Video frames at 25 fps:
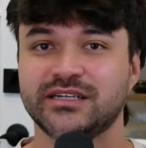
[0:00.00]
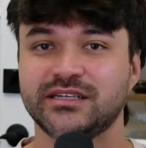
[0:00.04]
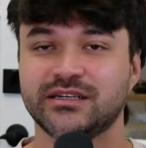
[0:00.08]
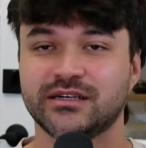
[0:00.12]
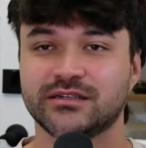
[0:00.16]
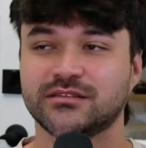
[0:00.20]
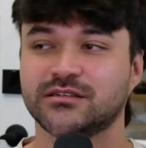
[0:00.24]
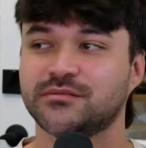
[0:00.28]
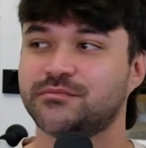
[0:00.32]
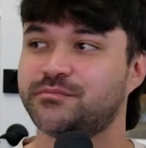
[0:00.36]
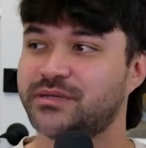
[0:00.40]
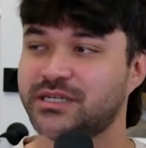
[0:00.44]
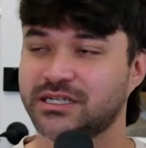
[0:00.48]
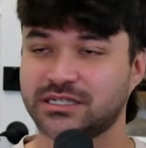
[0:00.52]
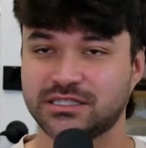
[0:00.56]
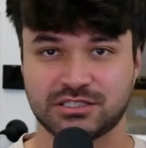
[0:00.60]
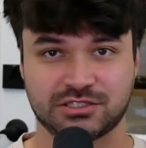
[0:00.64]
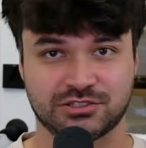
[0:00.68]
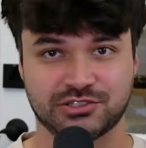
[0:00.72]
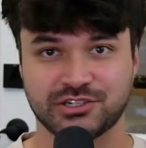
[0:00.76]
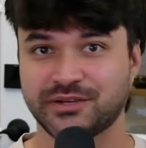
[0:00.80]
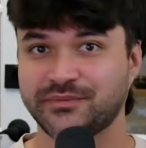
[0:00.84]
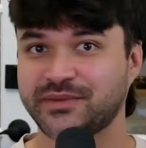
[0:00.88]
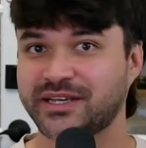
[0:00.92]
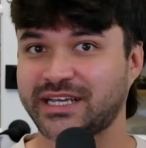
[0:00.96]
other big
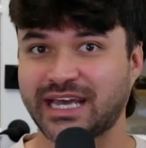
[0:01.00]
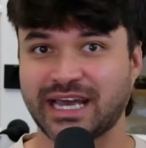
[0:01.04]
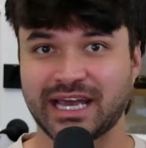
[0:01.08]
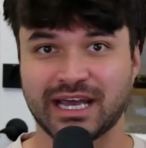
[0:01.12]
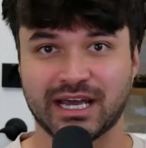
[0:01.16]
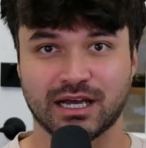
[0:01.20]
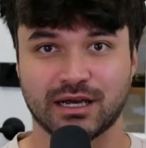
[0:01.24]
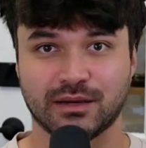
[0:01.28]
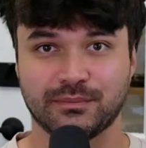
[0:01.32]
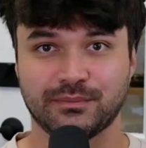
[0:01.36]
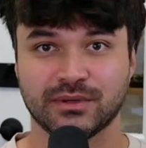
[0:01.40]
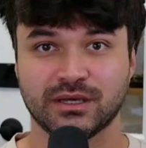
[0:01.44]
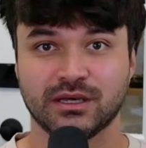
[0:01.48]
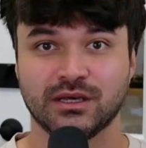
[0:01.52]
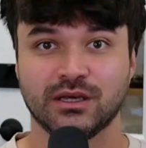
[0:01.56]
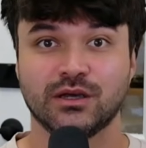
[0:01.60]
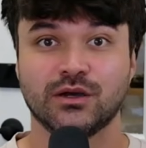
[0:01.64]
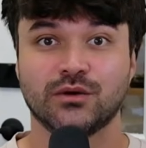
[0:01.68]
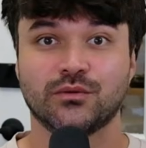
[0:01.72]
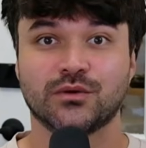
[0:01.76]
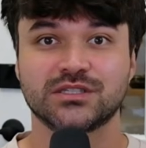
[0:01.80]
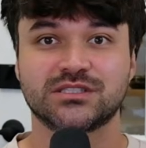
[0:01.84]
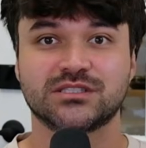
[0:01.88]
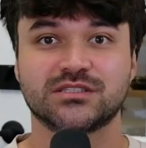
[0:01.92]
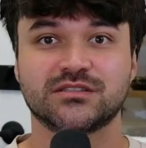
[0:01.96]
streaming app,
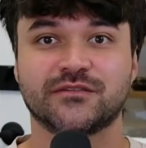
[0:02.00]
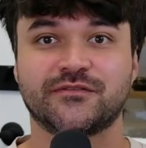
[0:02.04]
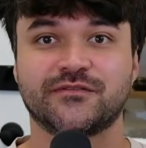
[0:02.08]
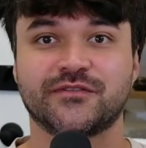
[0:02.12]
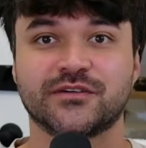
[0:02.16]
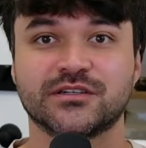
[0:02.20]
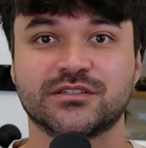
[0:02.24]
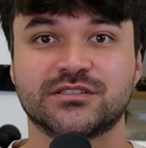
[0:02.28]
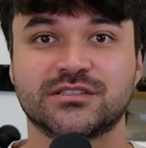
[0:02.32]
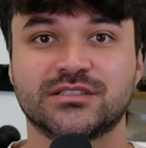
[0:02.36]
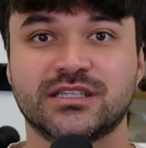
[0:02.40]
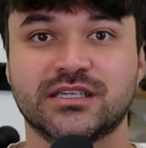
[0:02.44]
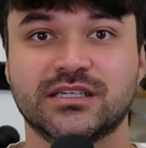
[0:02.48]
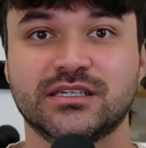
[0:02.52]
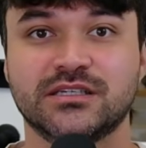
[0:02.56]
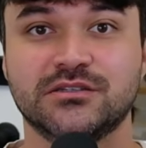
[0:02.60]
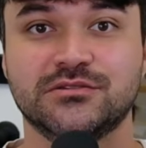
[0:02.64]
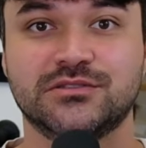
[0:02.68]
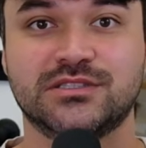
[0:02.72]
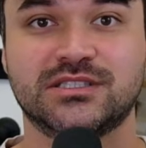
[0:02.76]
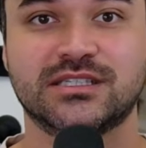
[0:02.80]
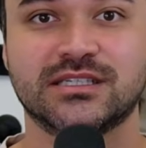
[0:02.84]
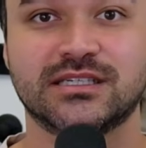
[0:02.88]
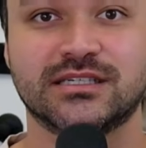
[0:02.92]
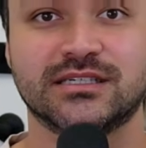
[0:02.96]
what's the first thing you
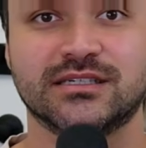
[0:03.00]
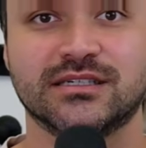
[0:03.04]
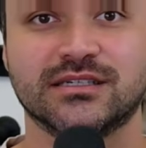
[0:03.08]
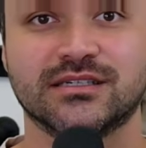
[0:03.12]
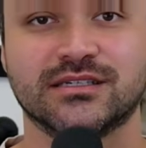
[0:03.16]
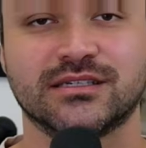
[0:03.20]
see?